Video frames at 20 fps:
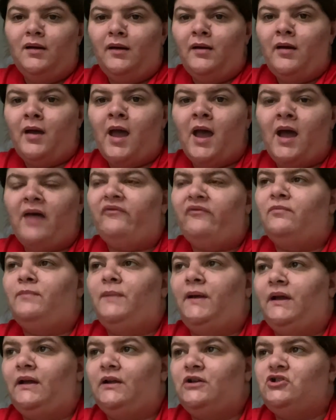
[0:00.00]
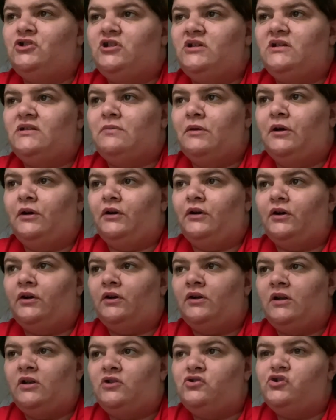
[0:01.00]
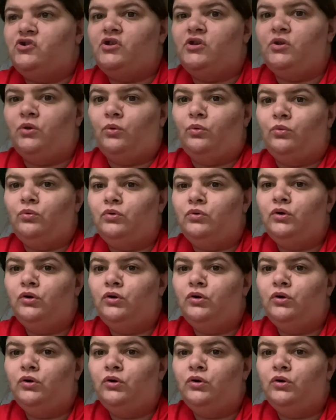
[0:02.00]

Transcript: half a bacon cheeseburger and two